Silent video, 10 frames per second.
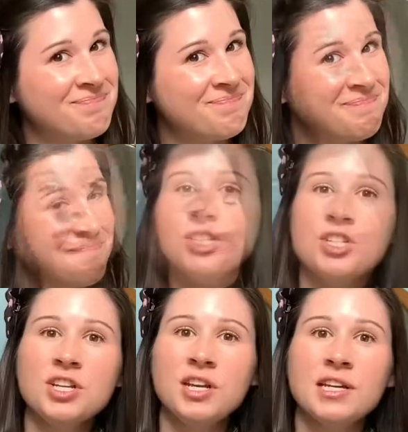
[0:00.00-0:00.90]

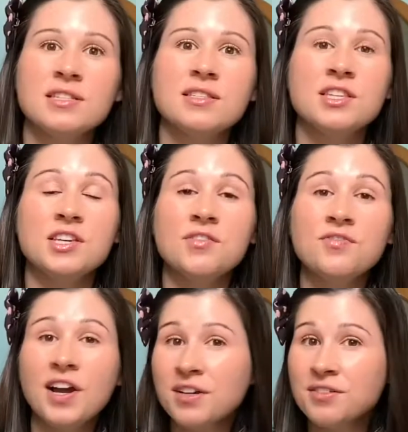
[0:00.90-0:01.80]
Transition is the
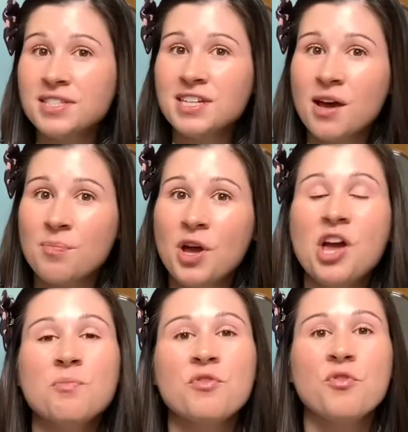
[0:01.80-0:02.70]
final step
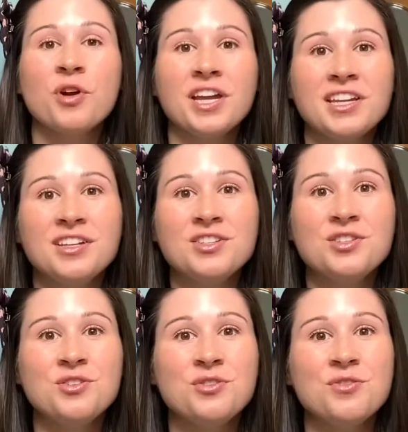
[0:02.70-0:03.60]
before getting
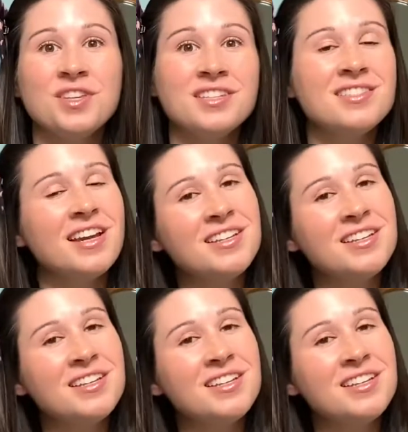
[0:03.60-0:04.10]
to the second